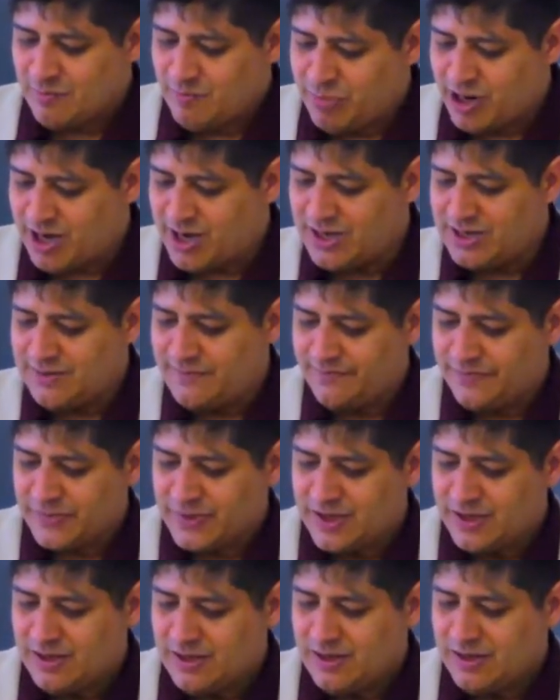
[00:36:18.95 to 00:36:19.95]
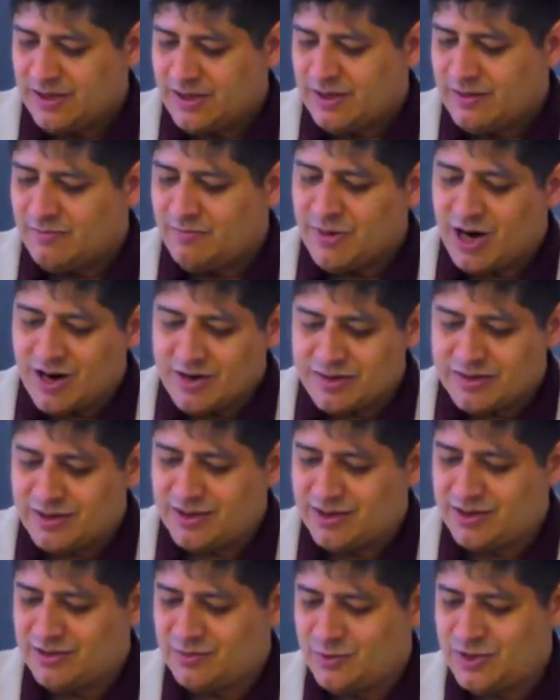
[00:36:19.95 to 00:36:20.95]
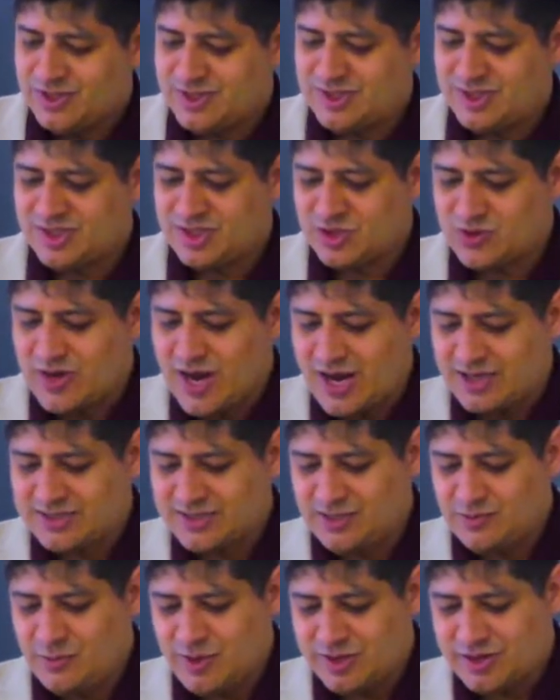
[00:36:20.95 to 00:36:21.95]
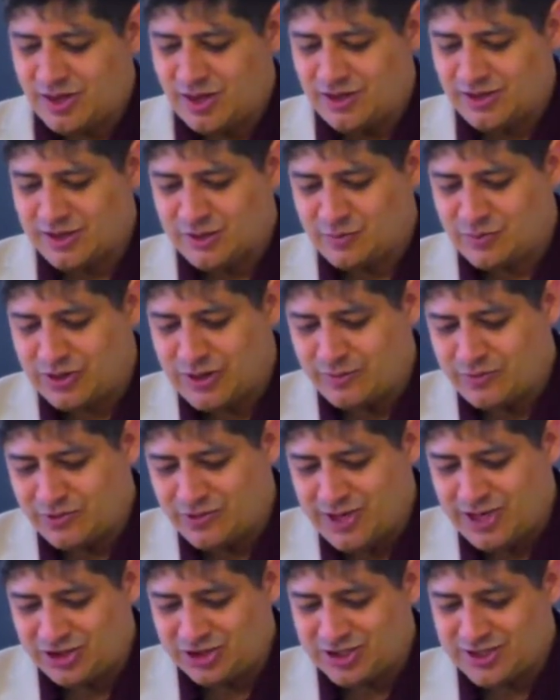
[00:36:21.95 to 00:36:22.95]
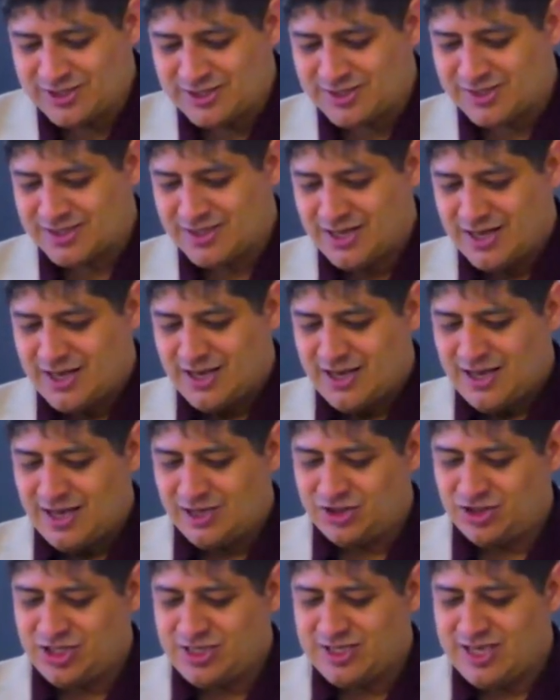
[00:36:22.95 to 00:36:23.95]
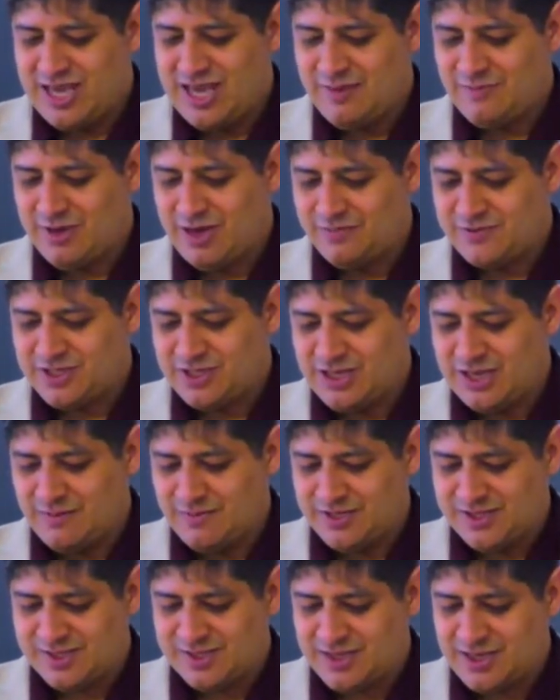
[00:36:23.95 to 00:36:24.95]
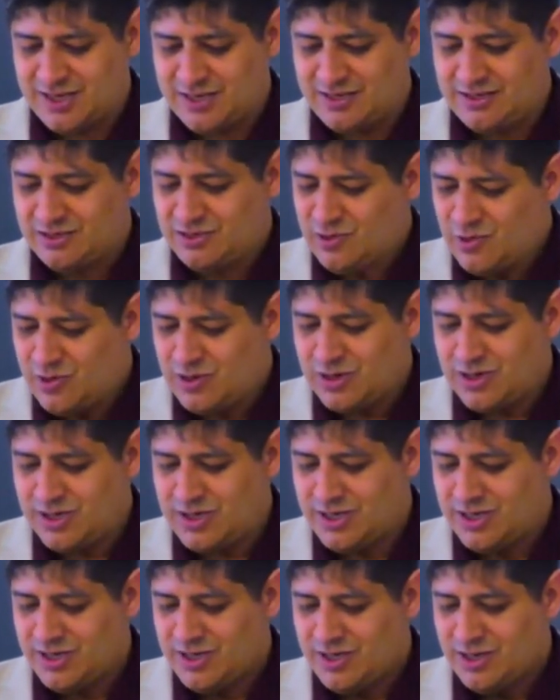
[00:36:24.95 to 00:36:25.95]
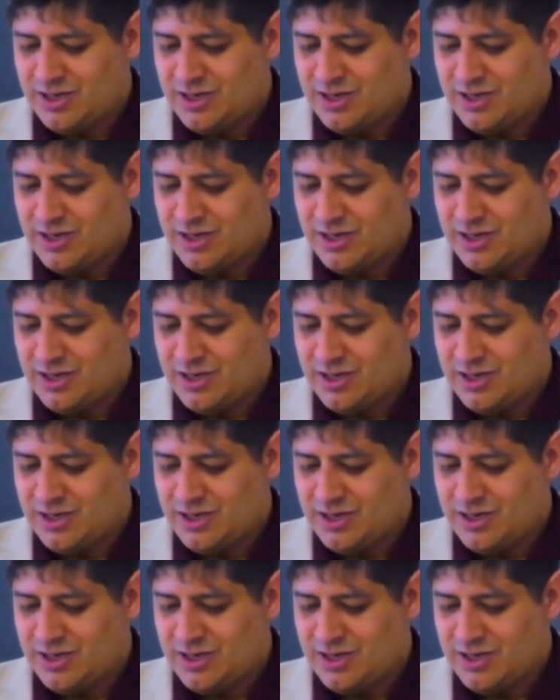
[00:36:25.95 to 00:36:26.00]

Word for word: But Martha was distracted with all her preparations, and she came up to him and said, Lord,